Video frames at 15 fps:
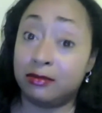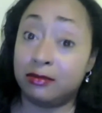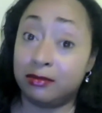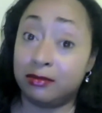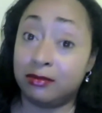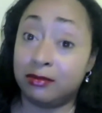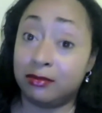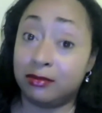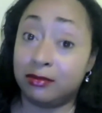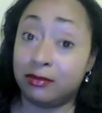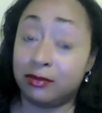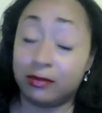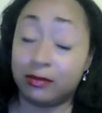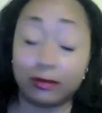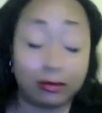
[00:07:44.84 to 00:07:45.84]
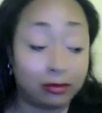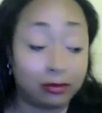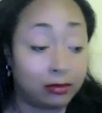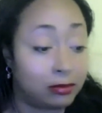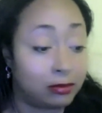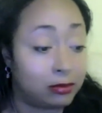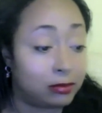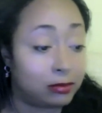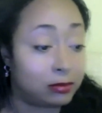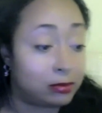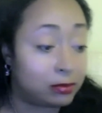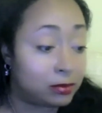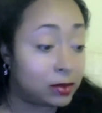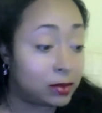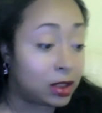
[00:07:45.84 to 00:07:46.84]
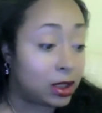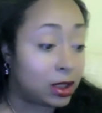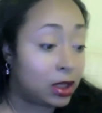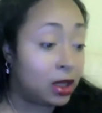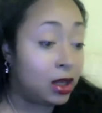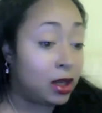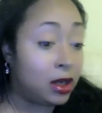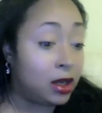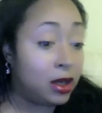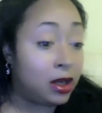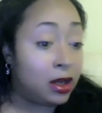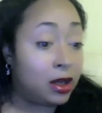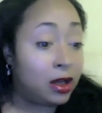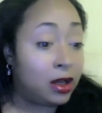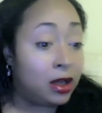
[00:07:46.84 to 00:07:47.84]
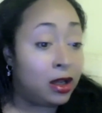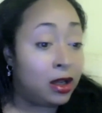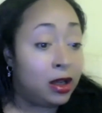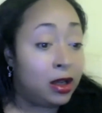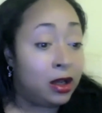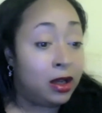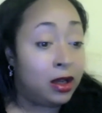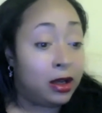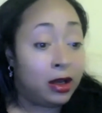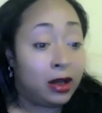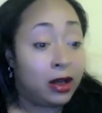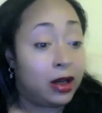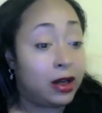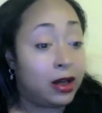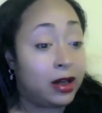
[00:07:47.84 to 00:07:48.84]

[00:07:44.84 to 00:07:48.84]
No one is speaking in this clip.